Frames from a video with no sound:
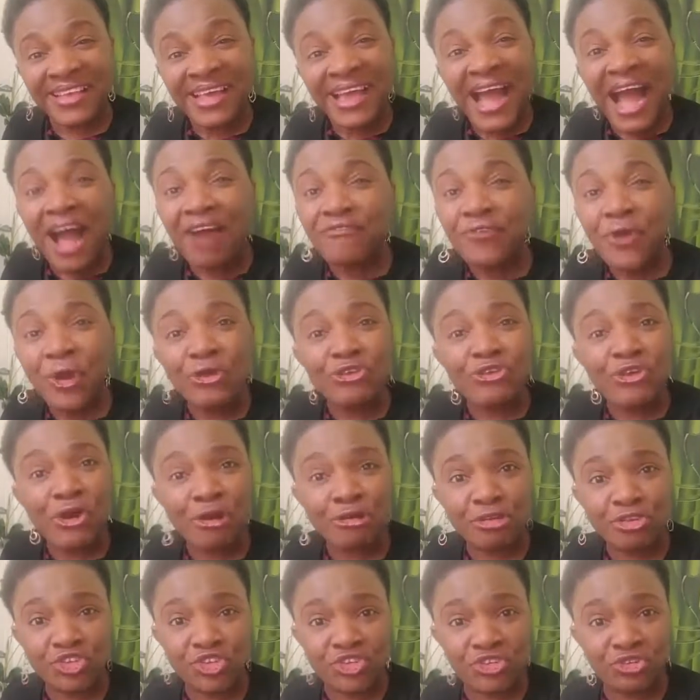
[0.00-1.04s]
I've got
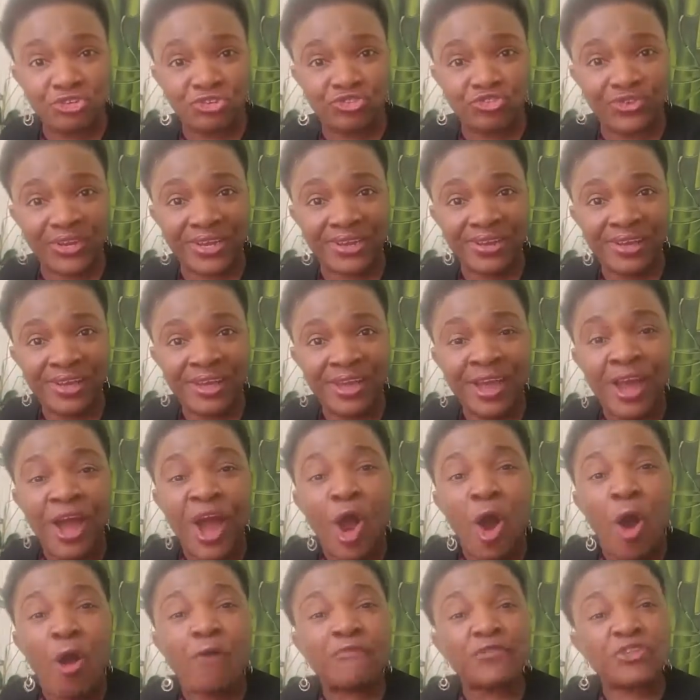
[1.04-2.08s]
young children,
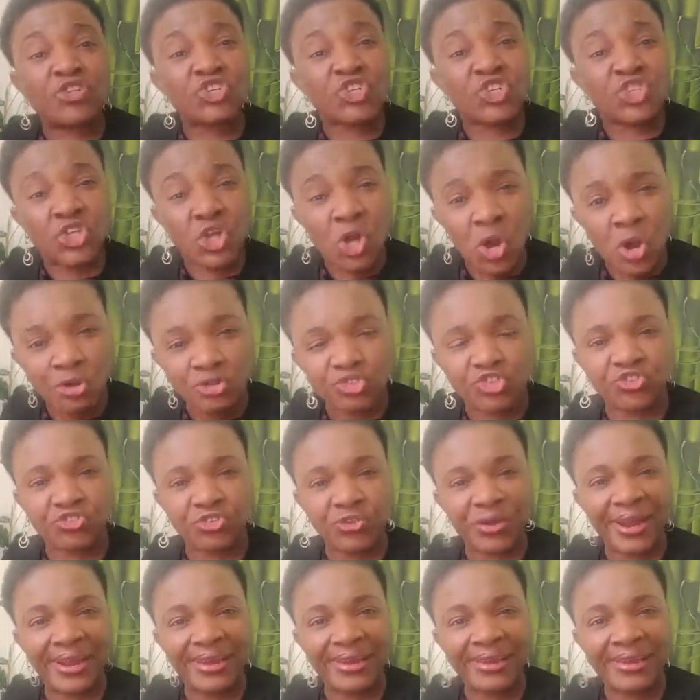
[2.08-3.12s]
of
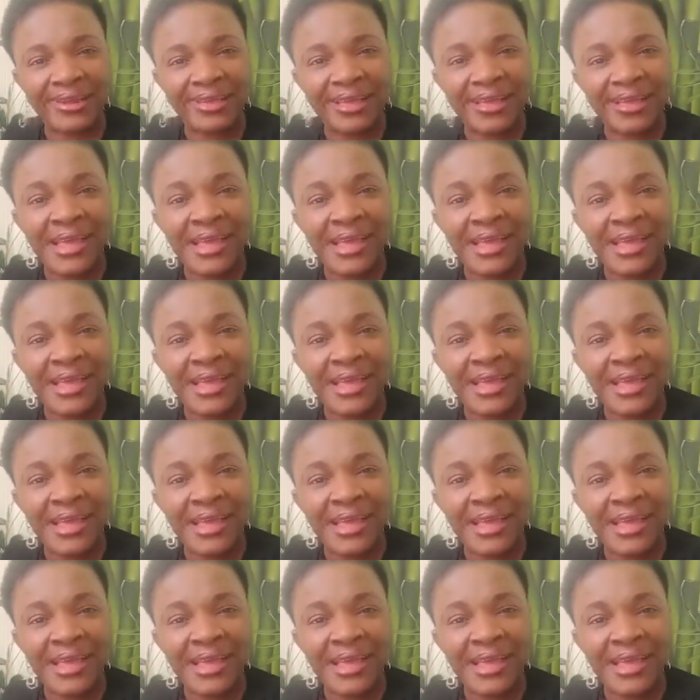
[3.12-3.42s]
children